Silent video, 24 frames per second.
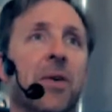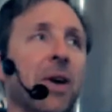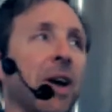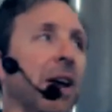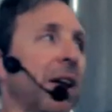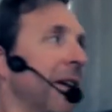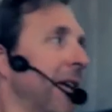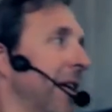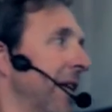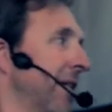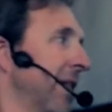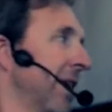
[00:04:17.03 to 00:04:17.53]

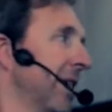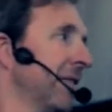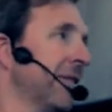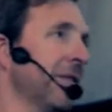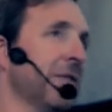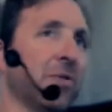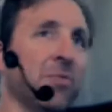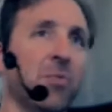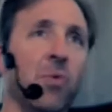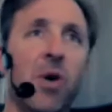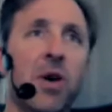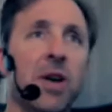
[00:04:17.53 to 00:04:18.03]
Right? And that's
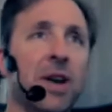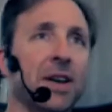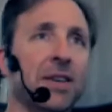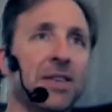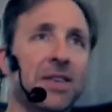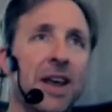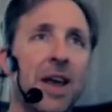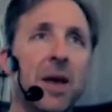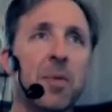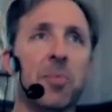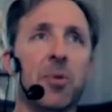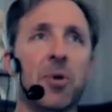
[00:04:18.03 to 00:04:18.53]
just one
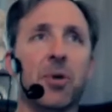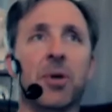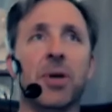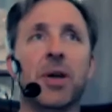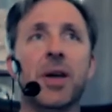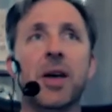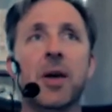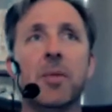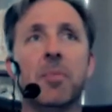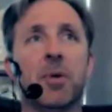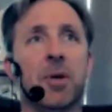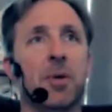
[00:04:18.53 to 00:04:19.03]
example.
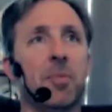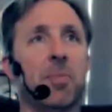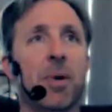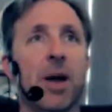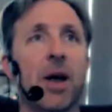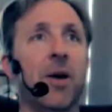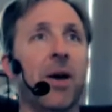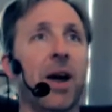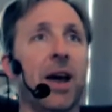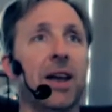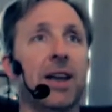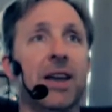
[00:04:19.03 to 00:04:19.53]
But
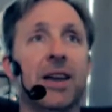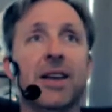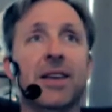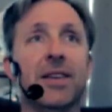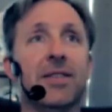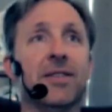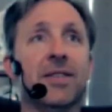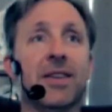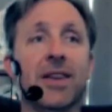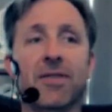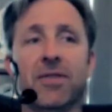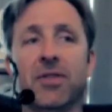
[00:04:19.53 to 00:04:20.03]
biohacking
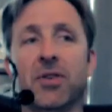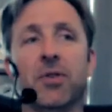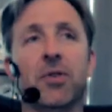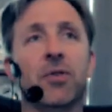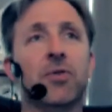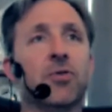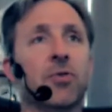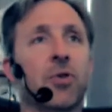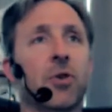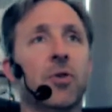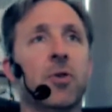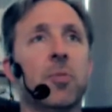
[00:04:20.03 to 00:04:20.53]
is giving you
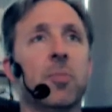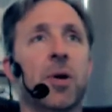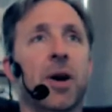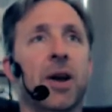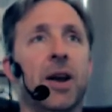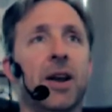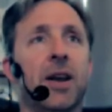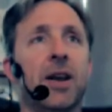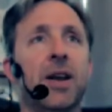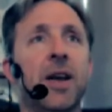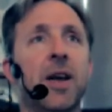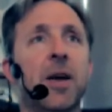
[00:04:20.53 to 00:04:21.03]
control of your
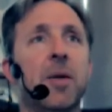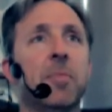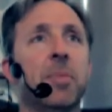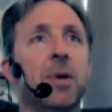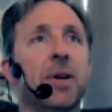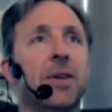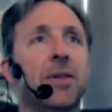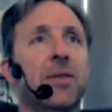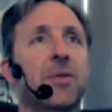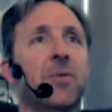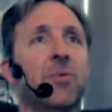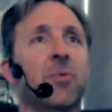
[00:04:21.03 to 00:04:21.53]
body,
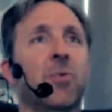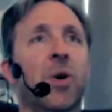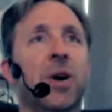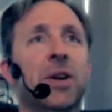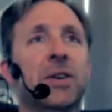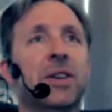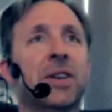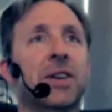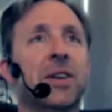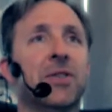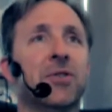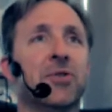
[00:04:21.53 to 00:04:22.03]
but
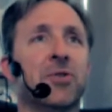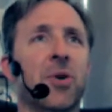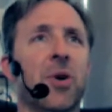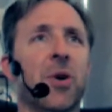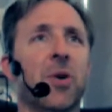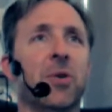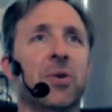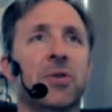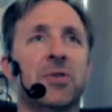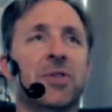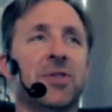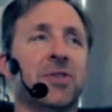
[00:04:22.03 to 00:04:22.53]
wanting
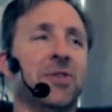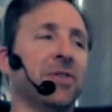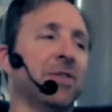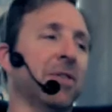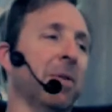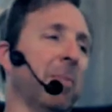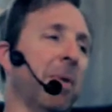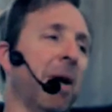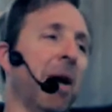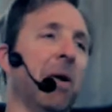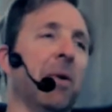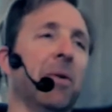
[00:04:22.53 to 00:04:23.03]
control or just
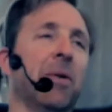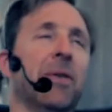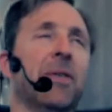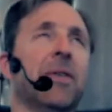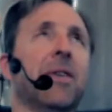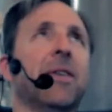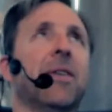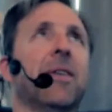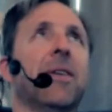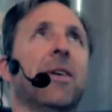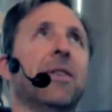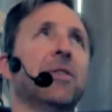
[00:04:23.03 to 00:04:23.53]
somehow
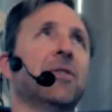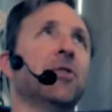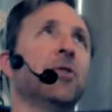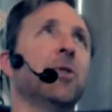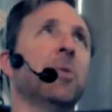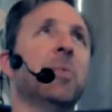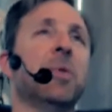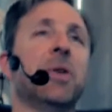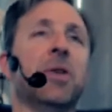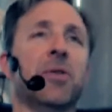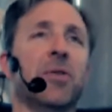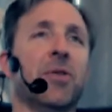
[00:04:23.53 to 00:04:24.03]

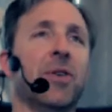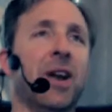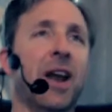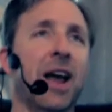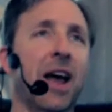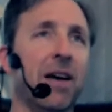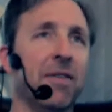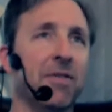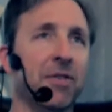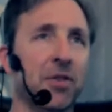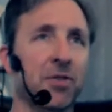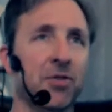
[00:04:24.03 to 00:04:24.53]
assuming you're going to
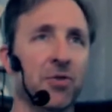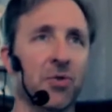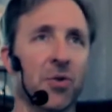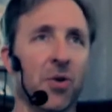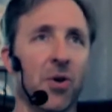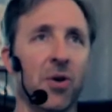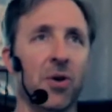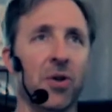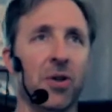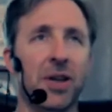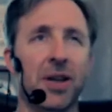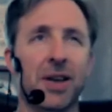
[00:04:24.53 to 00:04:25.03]
have
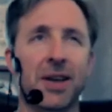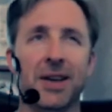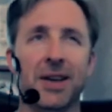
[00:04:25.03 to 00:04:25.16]
control,